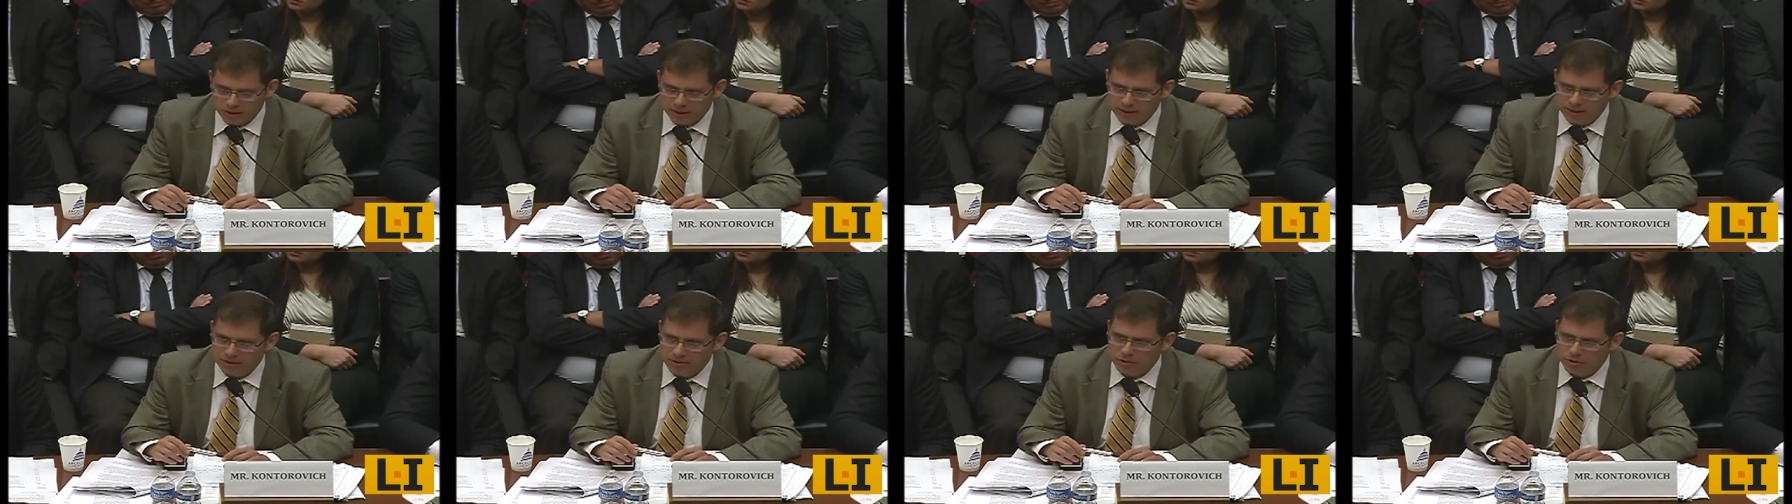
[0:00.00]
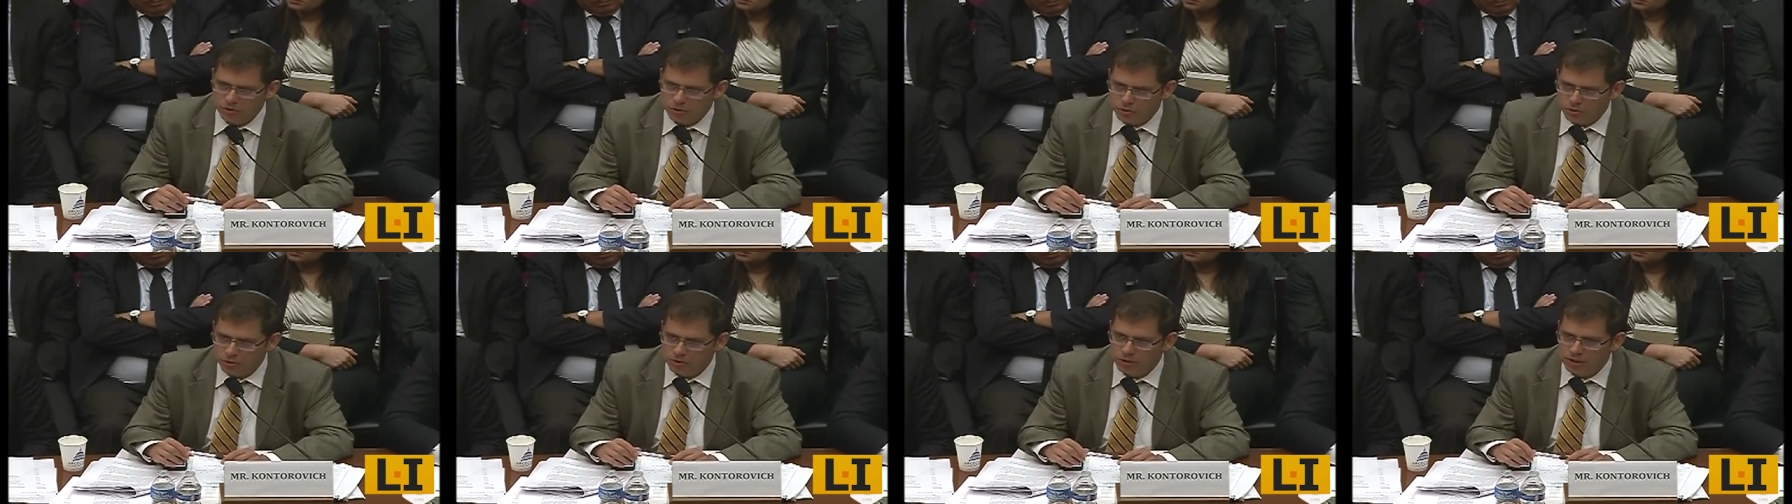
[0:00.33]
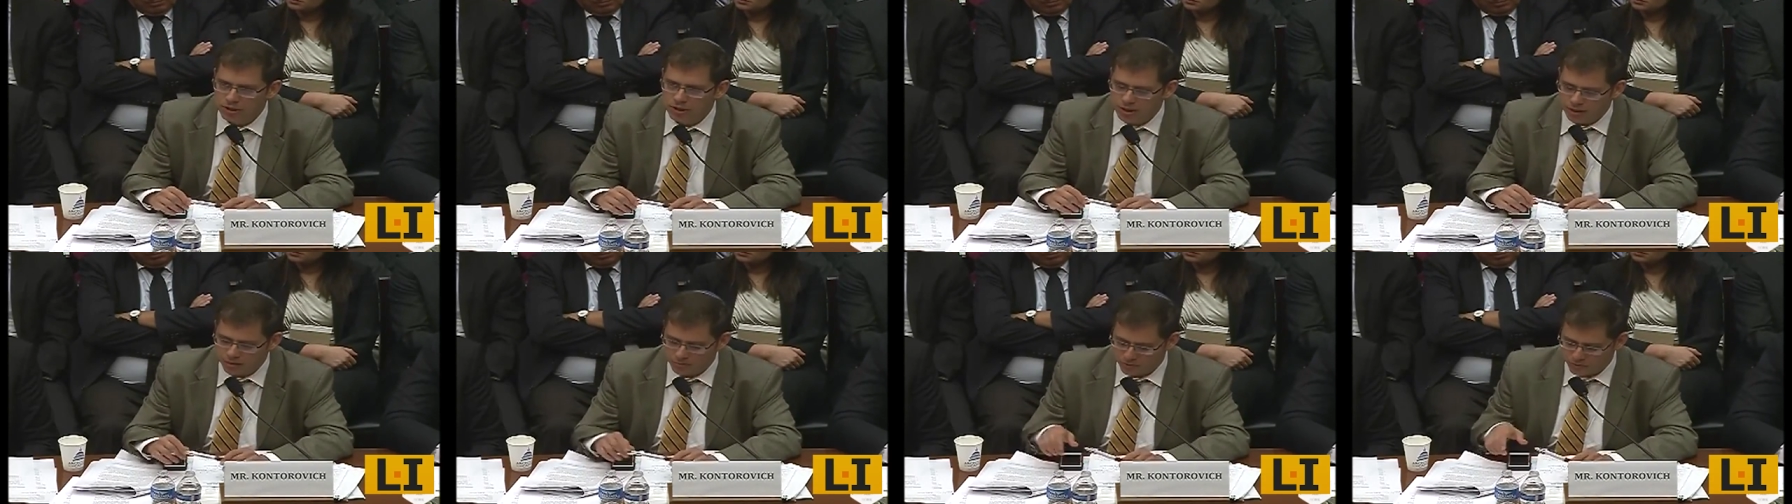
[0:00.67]
and security
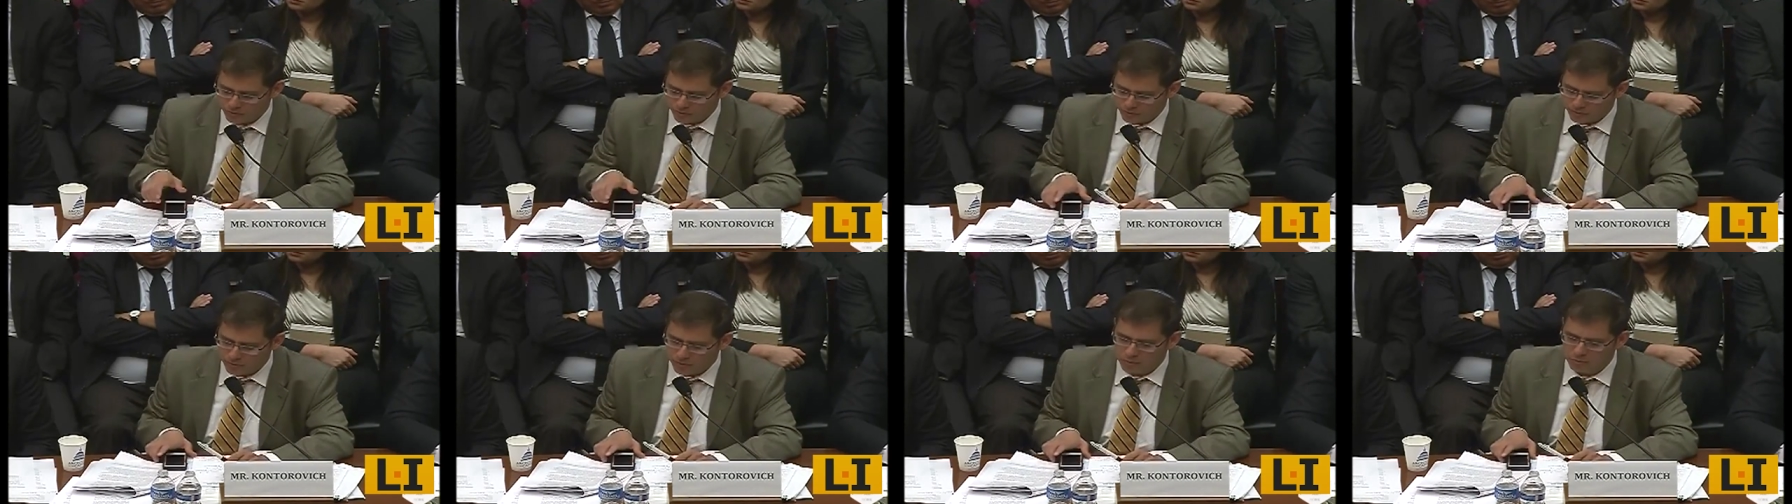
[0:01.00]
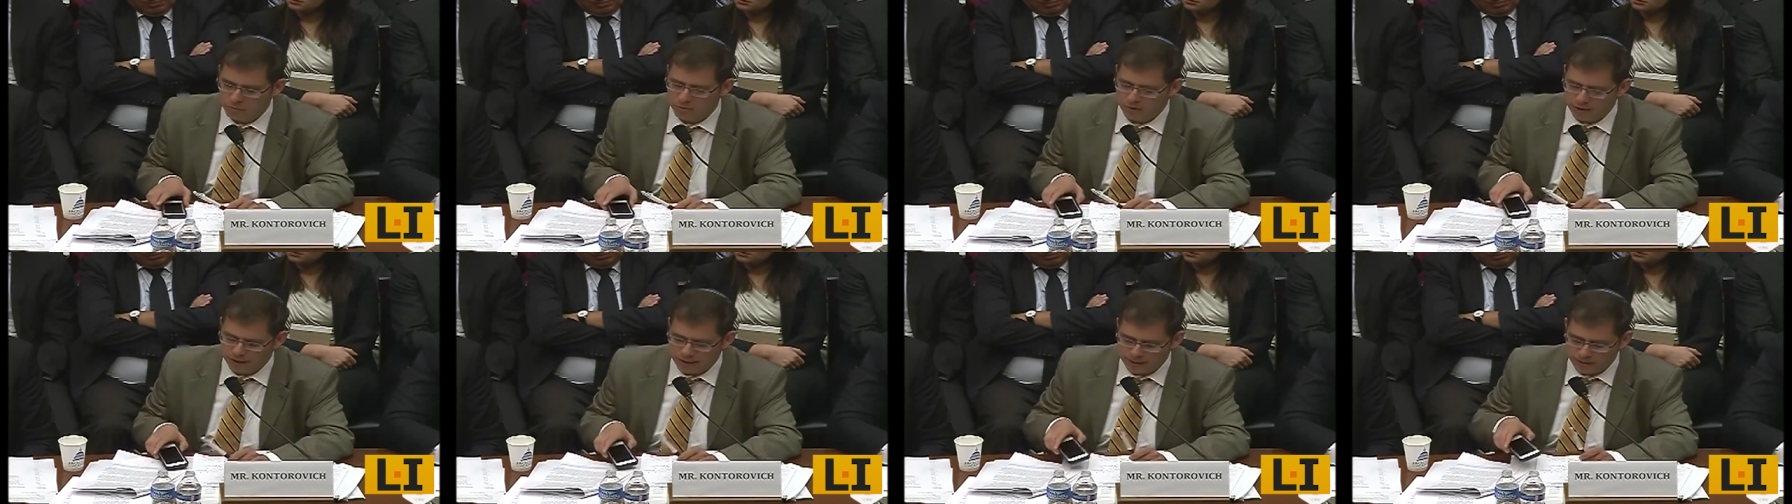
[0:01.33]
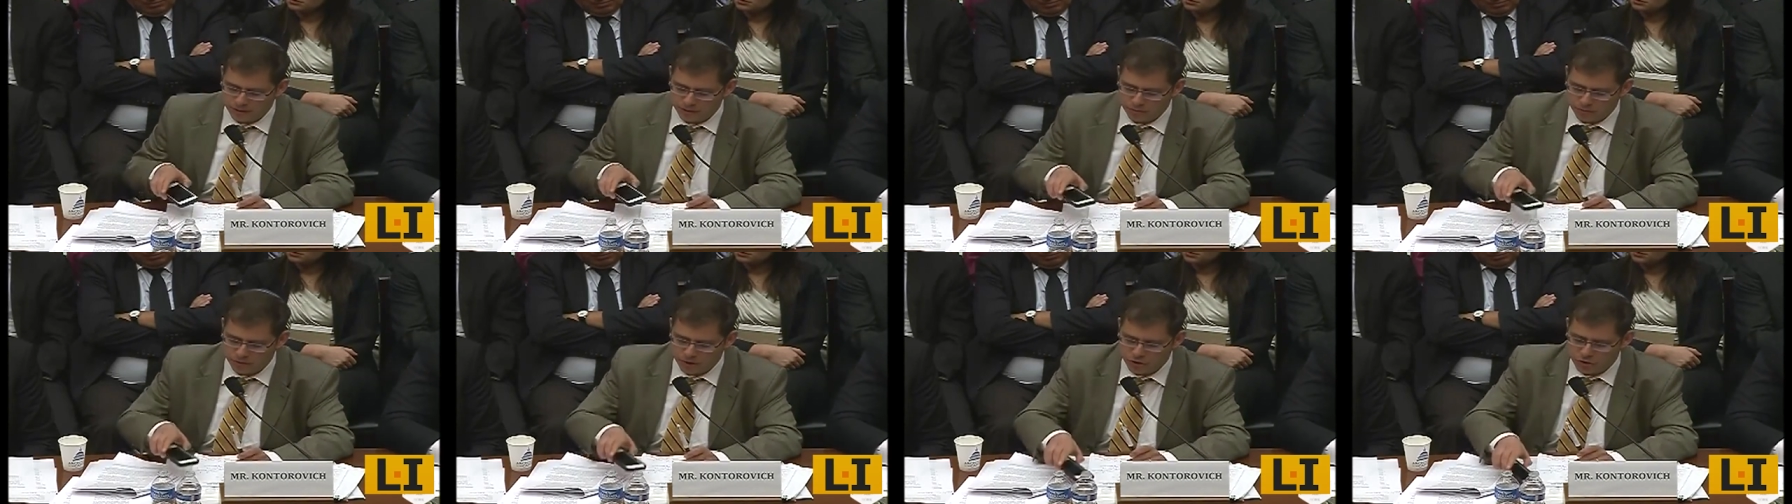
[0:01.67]
comes from the
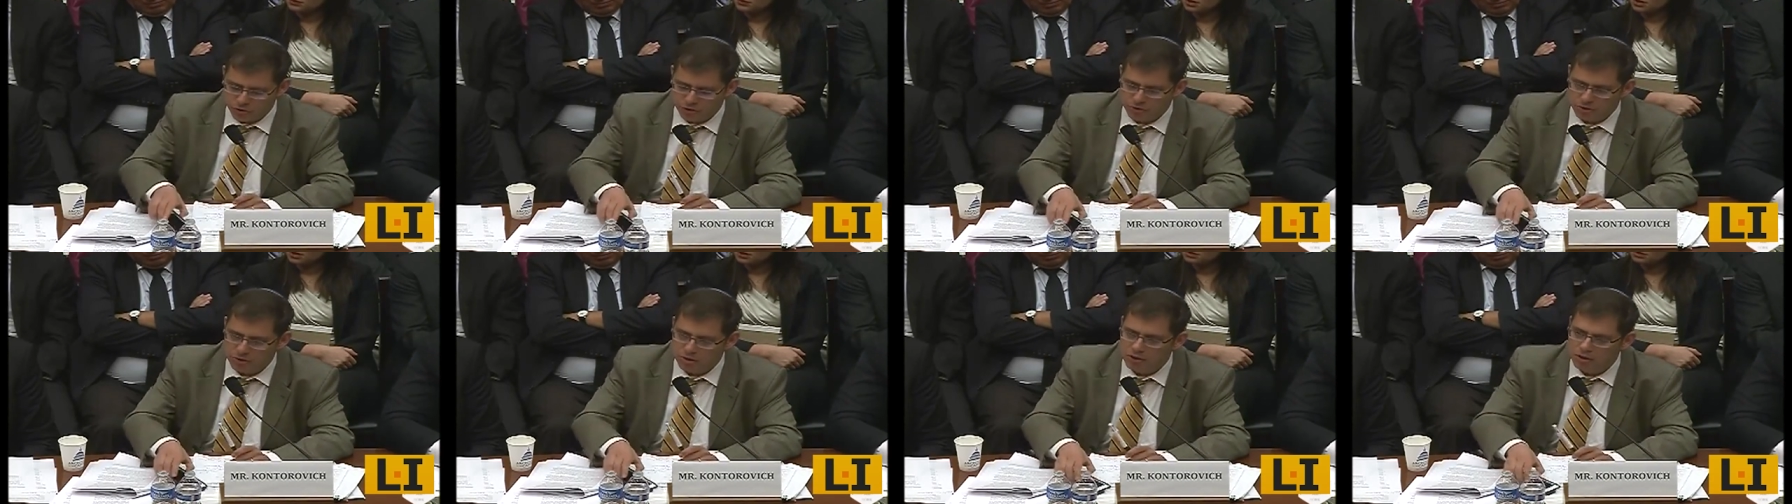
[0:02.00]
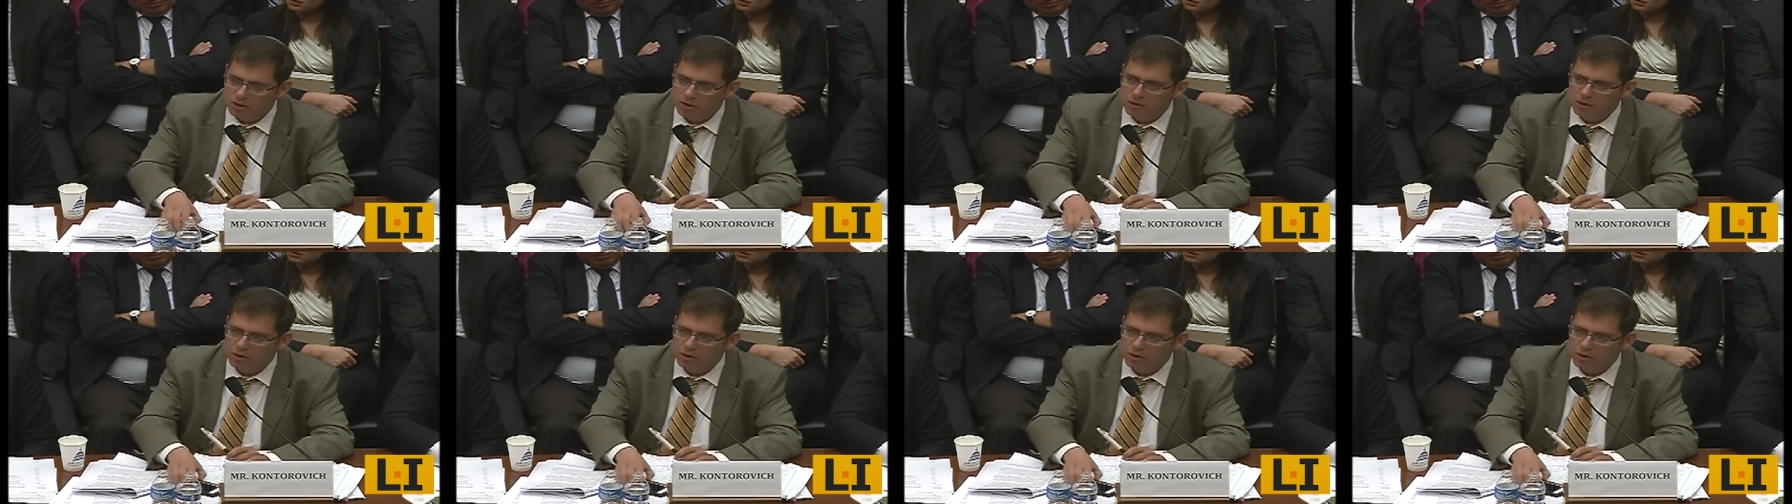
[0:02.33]
planned measures